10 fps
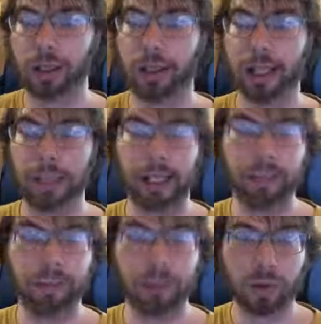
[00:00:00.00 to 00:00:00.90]
I'll
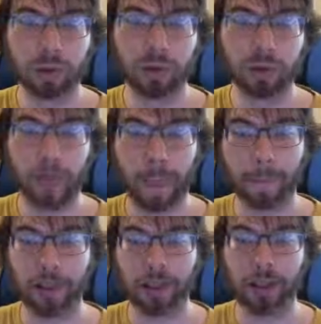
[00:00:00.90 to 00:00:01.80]
have
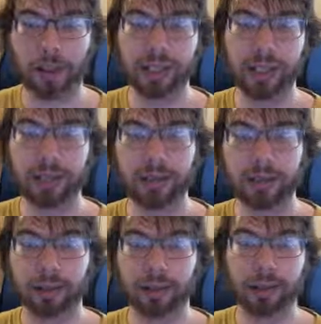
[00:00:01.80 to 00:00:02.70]
another deck
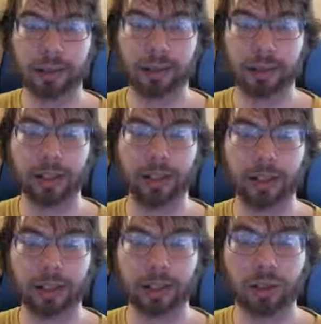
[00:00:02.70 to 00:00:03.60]
list in the near
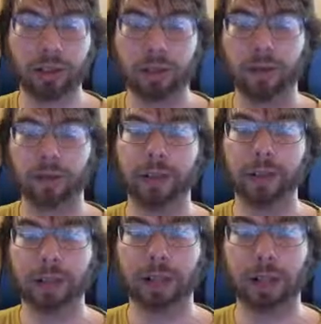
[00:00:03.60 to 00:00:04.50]
future,
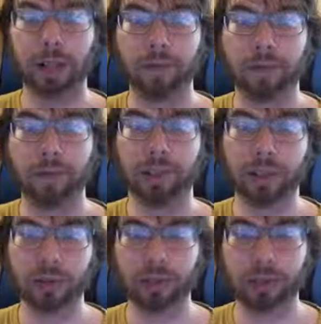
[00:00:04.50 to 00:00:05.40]
finishing off the
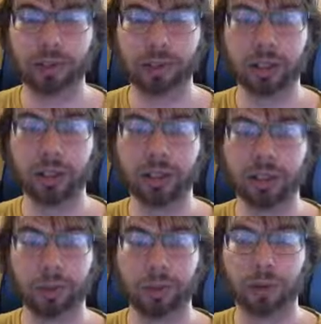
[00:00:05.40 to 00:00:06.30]
Neospatian
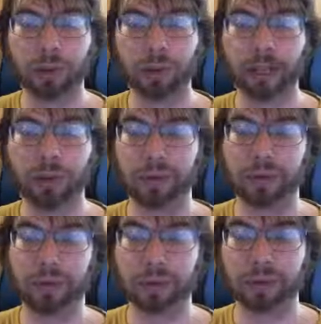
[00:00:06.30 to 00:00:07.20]
support that I
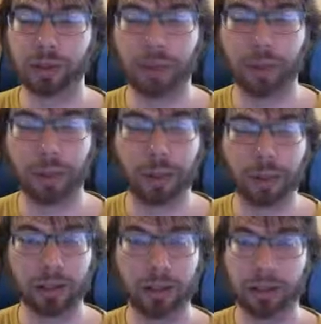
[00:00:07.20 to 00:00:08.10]
really wanted to talk
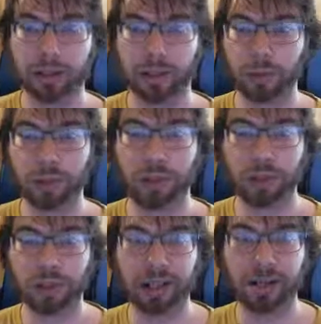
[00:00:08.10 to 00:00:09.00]
about, so be
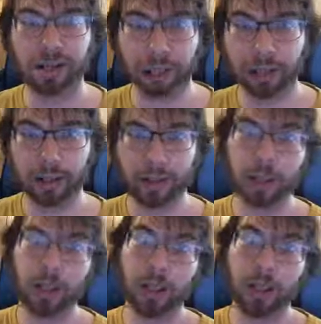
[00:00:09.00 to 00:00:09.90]
on the lookout for that.
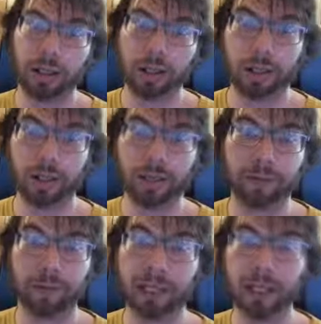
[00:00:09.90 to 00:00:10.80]
That'll be
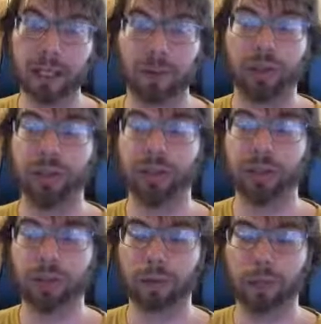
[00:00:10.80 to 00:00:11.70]
it for me. Thank you
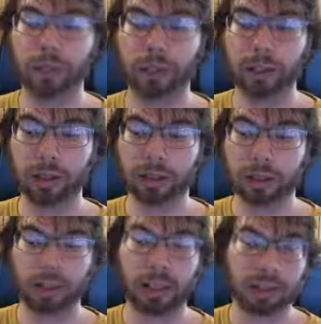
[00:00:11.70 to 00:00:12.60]
guys for watching, and
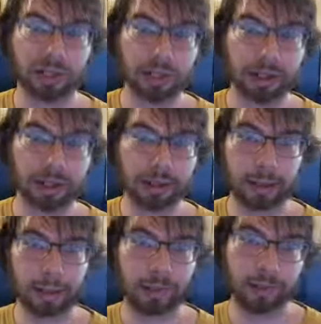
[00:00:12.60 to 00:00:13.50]
I'll see you guys next
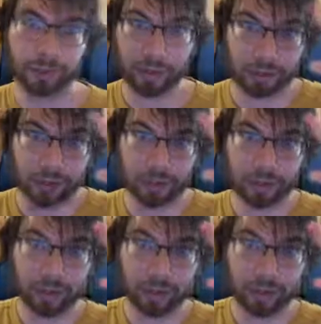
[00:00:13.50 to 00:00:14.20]
time. Later!